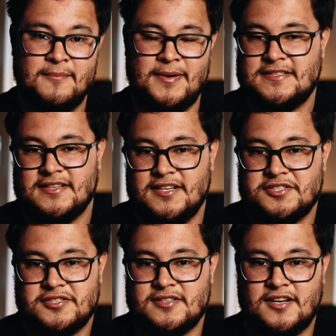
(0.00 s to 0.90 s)
Basically,
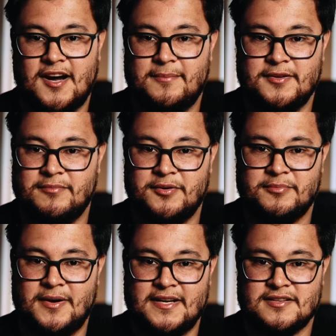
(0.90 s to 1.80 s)
it's just a copy of
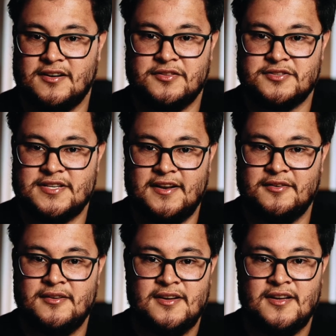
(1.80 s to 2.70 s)
both mics on another
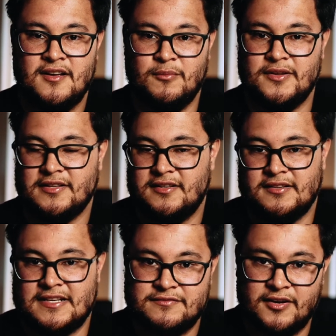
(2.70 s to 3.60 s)
channel with a
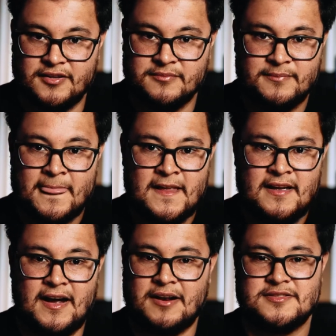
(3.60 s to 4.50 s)
little less volume.
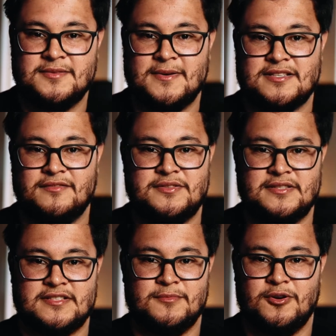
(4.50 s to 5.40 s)
I don't see myself
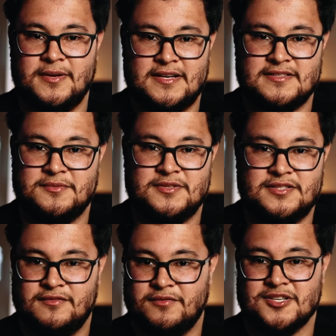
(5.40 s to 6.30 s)
using this mode because it would
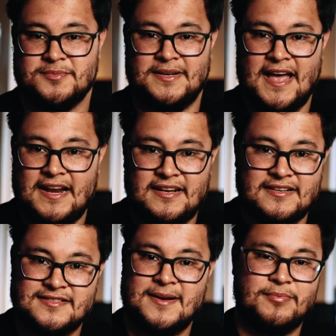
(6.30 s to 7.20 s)
still force me to edit
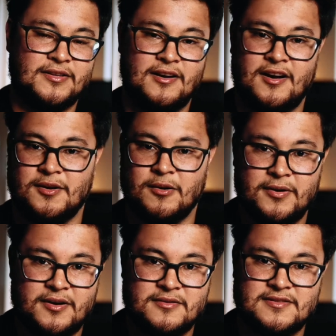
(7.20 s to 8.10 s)
and separate the audio in
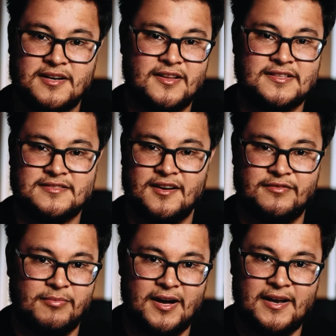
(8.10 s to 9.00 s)
post and all that
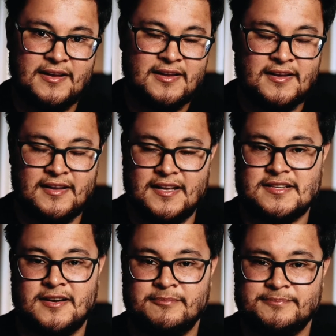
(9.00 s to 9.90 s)
stuff, but
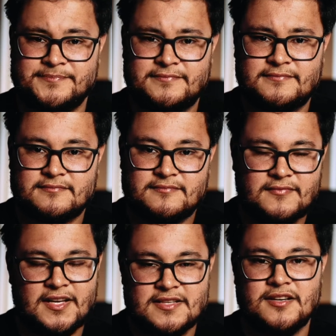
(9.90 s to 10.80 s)
it's
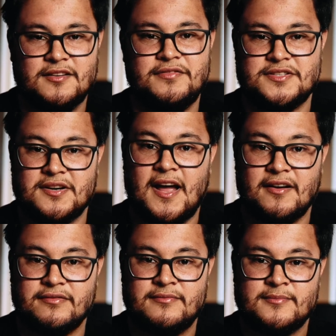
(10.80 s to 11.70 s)
a good feature to
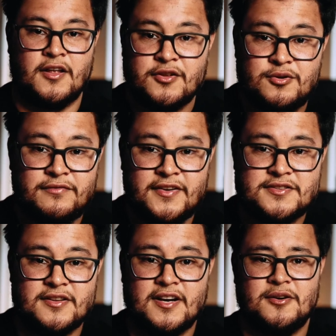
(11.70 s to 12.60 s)
have. Another cool
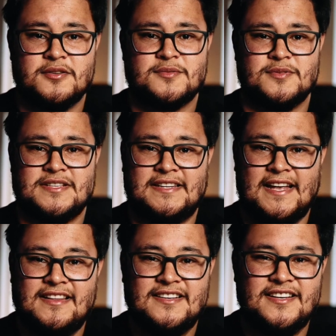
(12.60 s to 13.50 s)
feature that I noticed was that
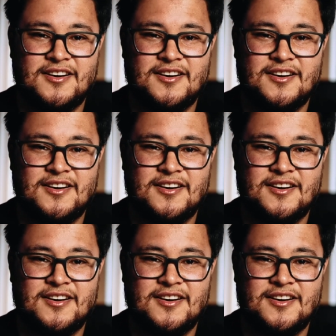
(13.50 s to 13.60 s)
the LED